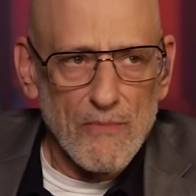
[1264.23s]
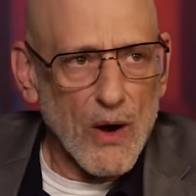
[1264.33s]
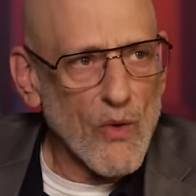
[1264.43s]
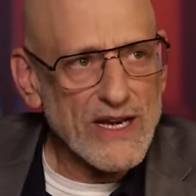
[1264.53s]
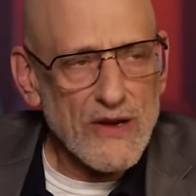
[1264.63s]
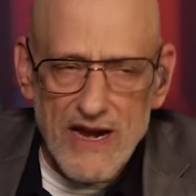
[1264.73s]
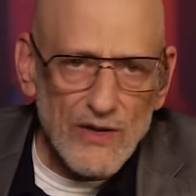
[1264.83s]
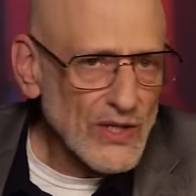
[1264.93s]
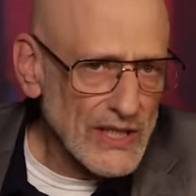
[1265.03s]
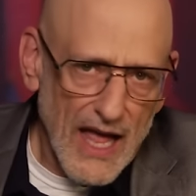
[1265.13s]
But when you
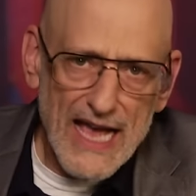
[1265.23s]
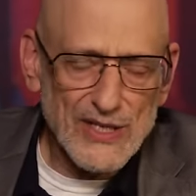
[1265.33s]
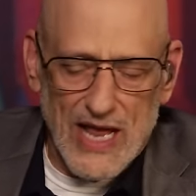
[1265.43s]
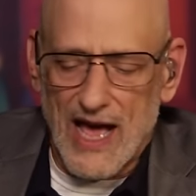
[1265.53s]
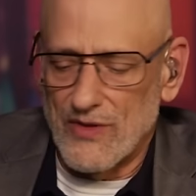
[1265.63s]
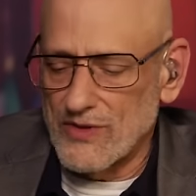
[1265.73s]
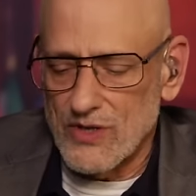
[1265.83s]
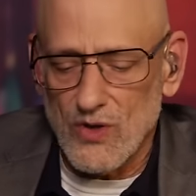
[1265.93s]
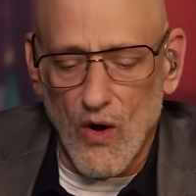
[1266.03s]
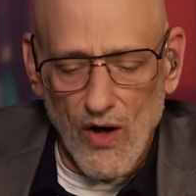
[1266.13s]
hear the lies now, they're
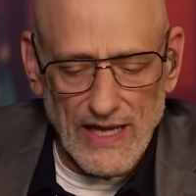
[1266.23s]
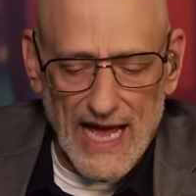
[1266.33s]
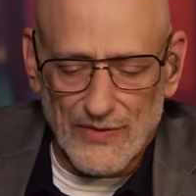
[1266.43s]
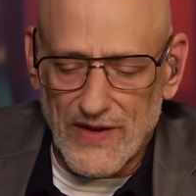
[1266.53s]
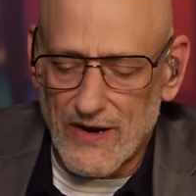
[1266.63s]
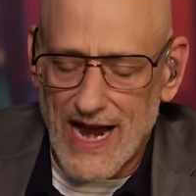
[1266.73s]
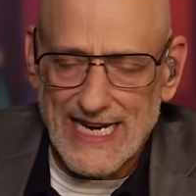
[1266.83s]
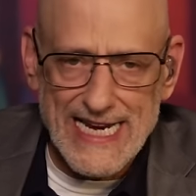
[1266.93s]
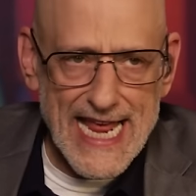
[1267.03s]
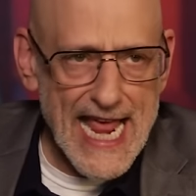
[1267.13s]
just all out there,
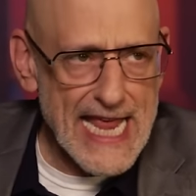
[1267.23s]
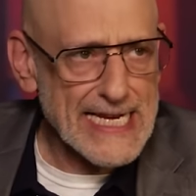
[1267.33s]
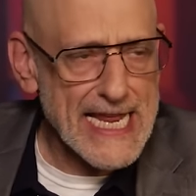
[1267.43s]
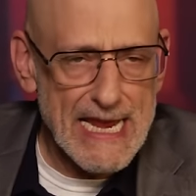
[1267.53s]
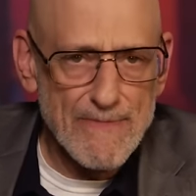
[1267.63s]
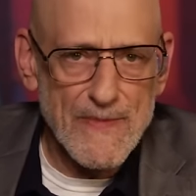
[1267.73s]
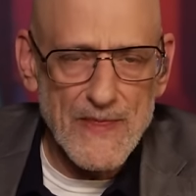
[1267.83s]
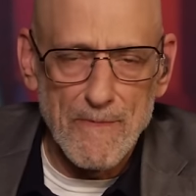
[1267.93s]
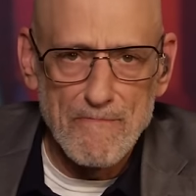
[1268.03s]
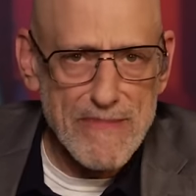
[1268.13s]
and he can't keep
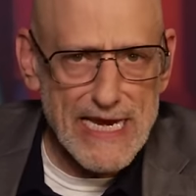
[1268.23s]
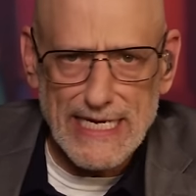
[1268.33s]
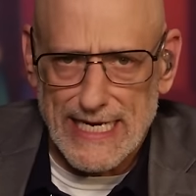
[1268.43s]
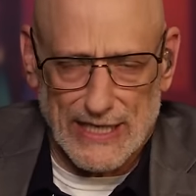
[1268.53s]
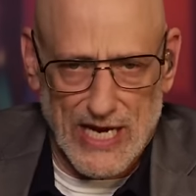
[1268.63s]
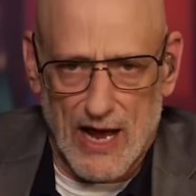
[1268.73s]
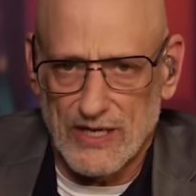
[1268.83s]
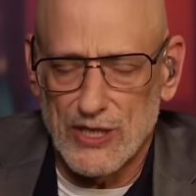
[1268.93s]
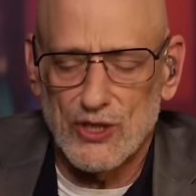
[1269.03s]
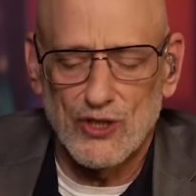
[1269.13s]
the meanness
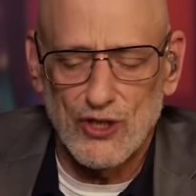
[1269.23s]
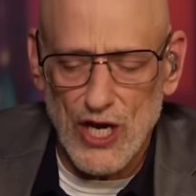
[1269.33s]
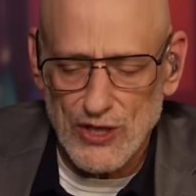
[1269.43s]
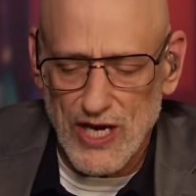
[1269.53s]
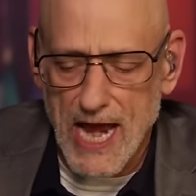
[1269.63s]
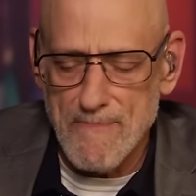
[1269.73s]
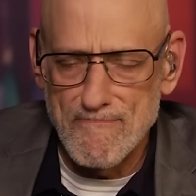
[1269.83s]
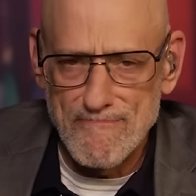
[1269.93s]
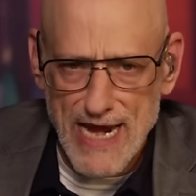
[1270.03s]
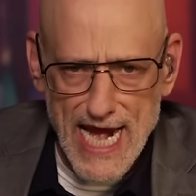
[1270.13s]
out. He's just a
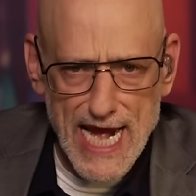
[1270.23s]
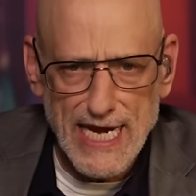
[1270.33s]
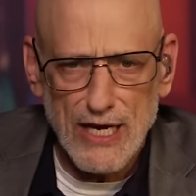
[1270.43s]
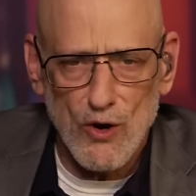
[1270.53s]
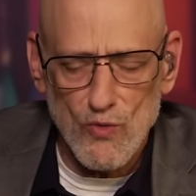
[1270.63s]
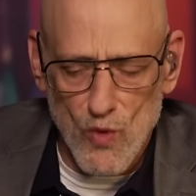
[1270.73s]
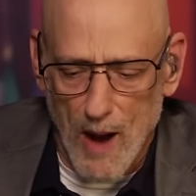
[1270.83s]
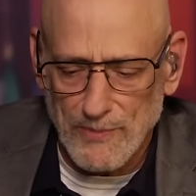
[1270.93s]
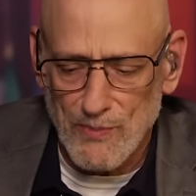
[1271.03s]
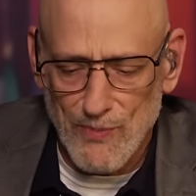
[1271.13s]
mean,
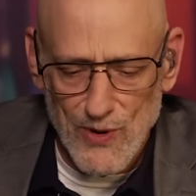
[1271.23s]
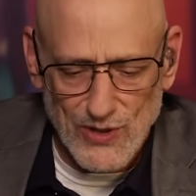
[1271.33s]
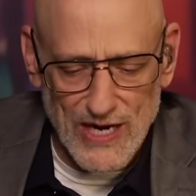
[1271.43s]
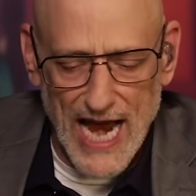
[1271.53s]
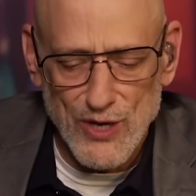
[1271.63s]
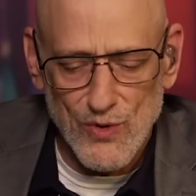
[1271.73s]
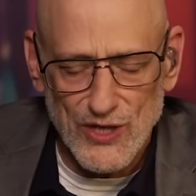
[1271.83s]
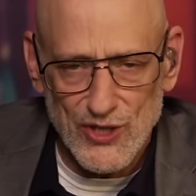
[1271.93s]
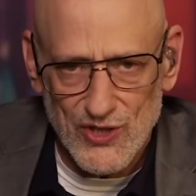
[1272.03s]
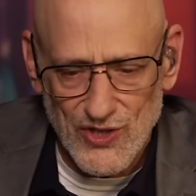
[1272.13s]
corrupt person, and you
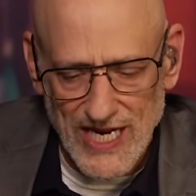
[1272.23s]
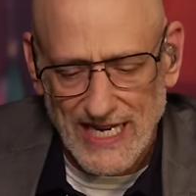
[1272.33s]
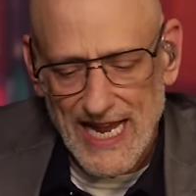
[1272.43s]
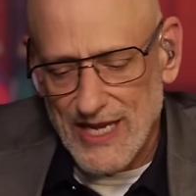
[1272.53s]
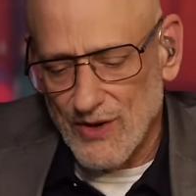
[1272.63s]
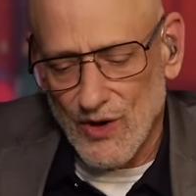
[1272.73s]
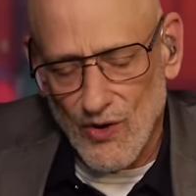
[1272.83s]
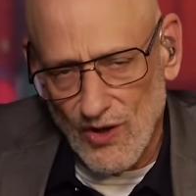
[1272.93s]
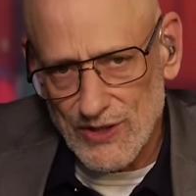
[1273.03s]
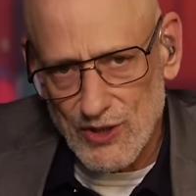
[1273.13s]
can just see it. You can
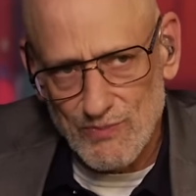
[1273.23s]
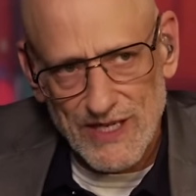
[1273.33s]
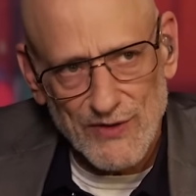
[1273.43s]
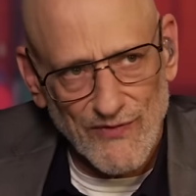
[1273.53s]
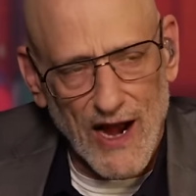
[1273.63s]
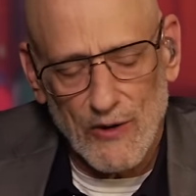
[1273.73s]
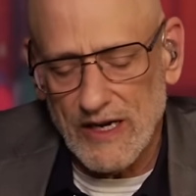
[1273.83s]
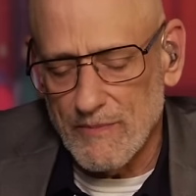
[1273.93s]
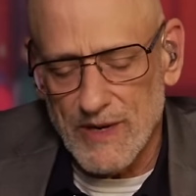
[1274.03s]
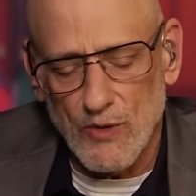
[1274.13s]
call his speech
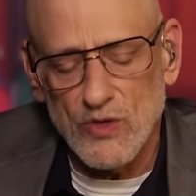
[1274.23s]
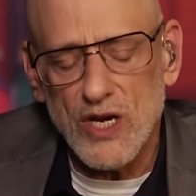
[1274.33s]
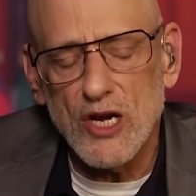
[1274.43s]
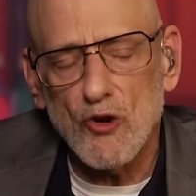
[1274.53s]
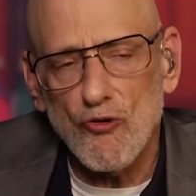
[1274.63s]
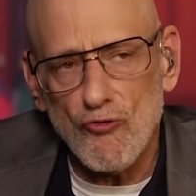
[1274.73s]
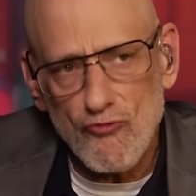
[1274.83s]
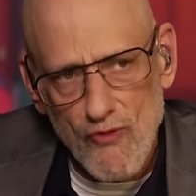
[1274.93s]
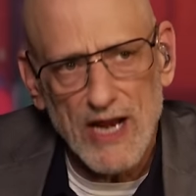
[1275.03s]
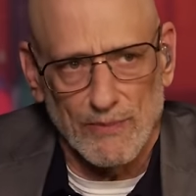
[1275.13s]
fiery, but it was
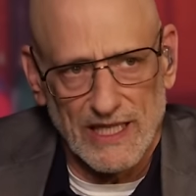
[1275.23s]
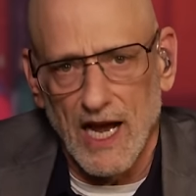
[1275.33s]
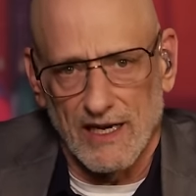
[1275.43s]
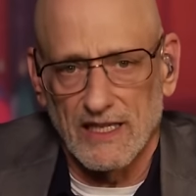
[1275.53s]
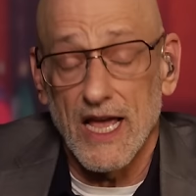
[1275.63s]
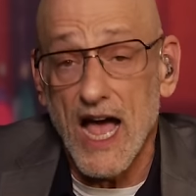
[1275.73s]
incredibly ugly.